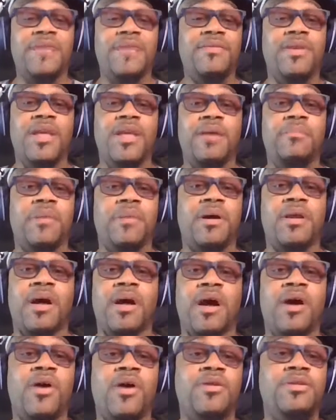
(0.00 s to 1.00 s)
give a damn about
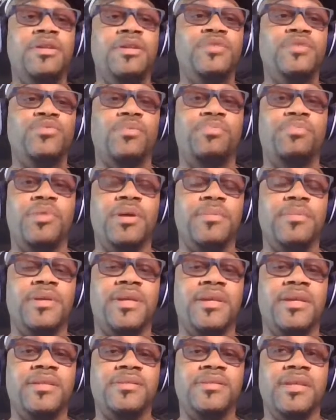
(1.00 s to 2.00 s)
all these
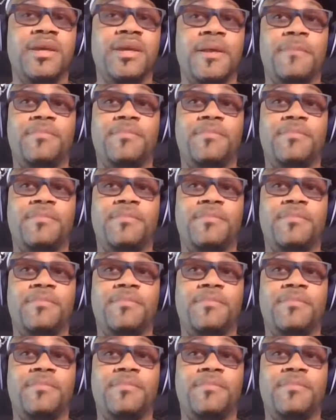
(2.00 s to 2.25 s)
Republicans